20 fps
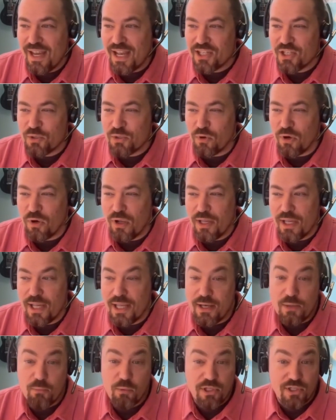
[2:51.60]
And so
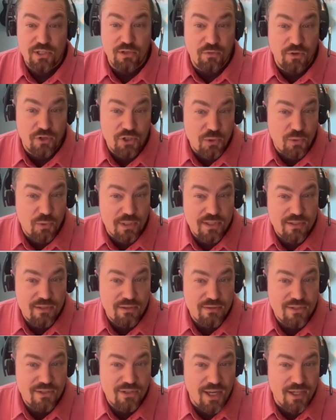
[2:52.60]
which is a virtuous
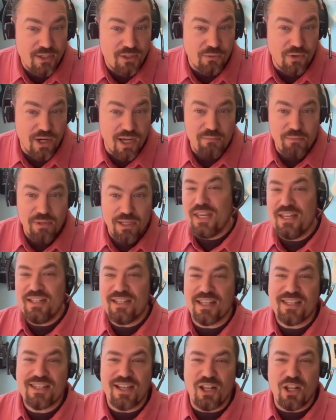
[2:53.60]
cycle, right?
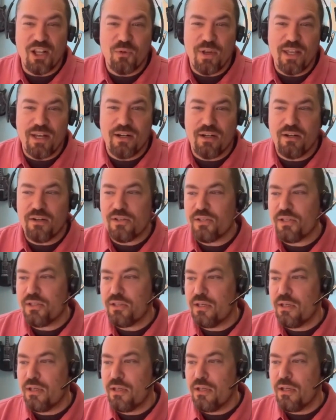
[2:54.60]
These
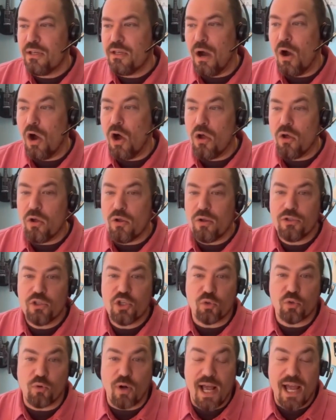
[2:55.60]
accelerators all
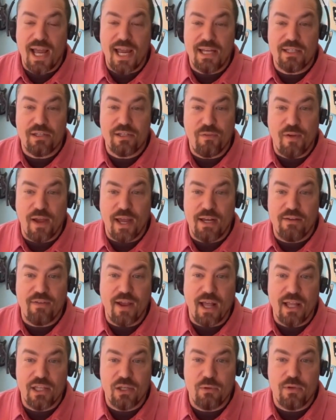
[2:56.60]
try to
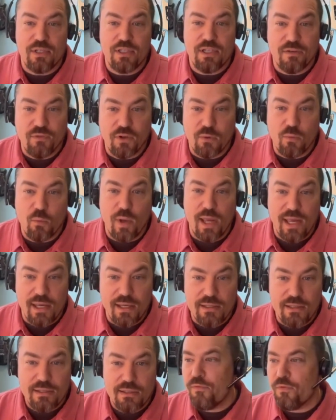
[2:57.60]
find value in different
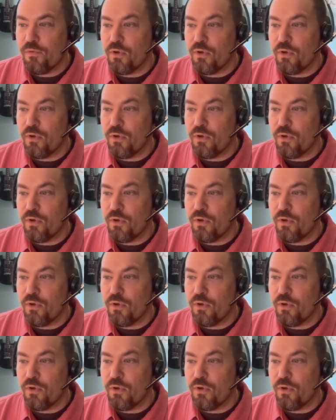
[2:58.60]
ways.